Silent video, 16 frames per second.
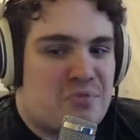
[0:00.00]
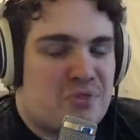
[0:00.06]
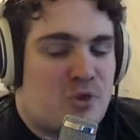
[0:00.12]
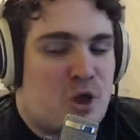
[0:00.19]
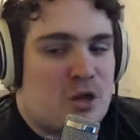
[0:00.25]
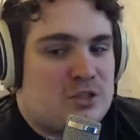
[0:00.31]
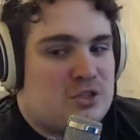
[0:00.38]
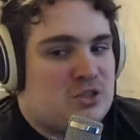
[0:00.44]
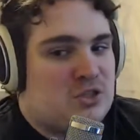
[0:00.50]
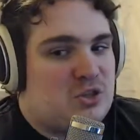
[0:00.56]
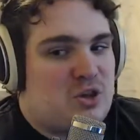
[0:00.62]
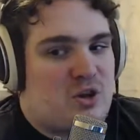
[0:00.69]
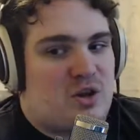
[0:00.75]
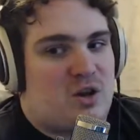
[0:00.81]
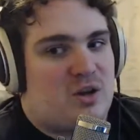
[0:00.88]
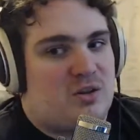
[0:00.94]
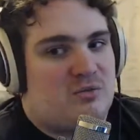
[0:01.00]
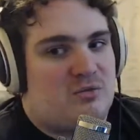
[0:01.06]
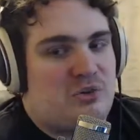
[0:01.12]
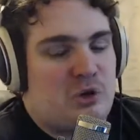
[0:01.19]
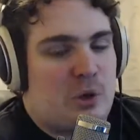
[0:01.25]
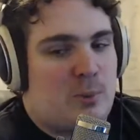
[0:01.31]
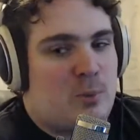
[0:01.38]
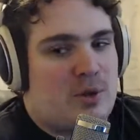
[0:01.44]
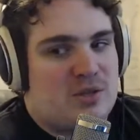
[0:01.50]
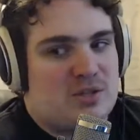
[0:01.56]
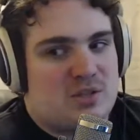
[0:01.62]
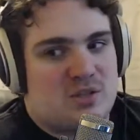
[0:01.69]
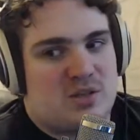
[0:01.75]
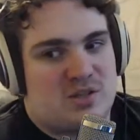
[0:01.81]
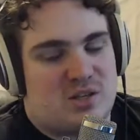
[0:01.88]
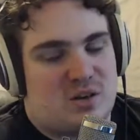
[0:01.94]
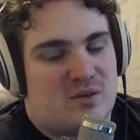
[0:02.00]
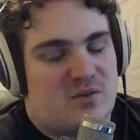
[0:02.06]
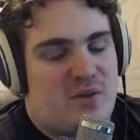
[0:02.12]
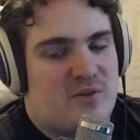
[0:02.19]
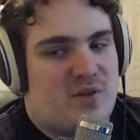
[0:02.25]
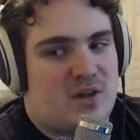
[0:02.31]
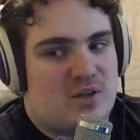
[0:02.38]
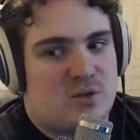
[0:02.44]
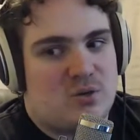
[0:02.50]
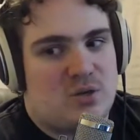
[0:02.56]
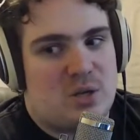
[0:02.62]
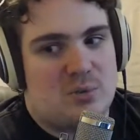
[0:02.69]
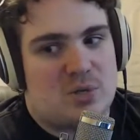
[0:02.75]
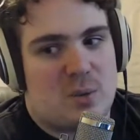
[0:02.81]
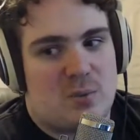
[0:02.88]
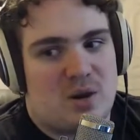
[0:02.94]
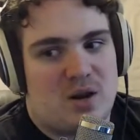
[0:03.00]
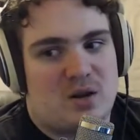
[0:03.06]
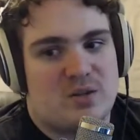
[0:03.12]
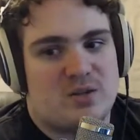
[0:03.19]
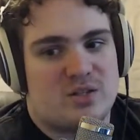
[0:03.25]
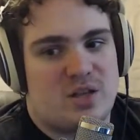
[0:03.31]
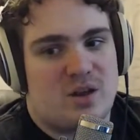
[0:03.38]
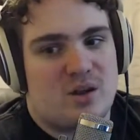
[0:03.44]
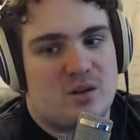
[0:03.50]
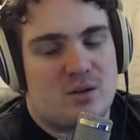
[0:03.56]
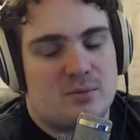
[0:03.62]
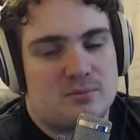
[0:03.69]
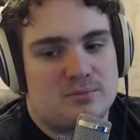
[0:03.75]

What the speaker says: Thoughts on Europe West, because they've got 2 teams coming out of the stack.